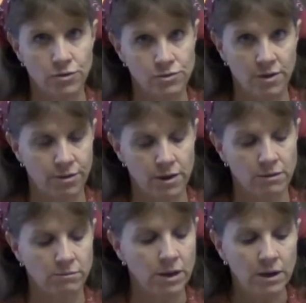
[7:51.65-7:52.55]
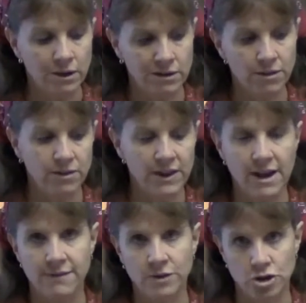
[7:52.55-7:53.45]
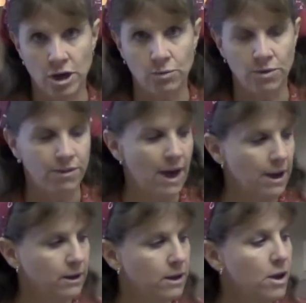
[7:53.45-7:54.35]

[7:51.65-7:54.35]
There's nothing that I have to check with that.